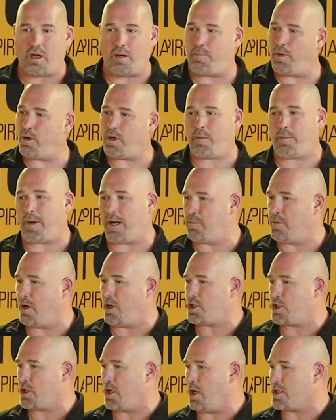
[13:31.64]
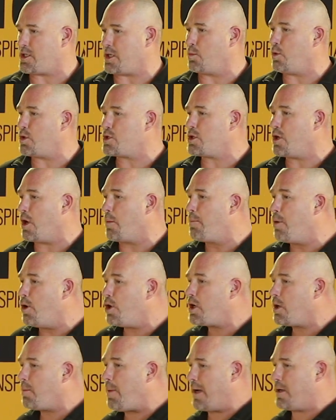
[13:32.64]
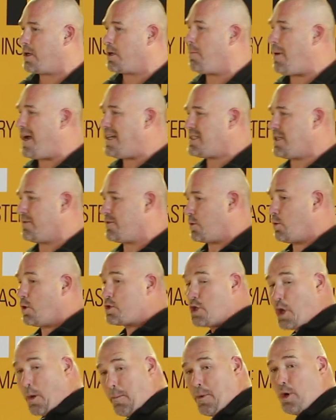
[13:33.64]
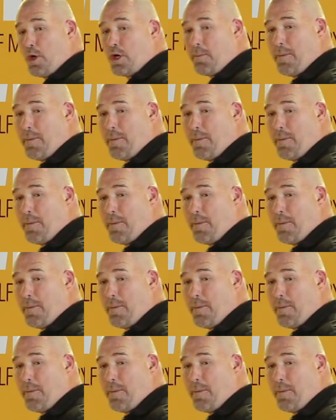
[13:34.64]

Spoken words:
a book about martial arts. It wasn't a book about combatives. It wasn't a book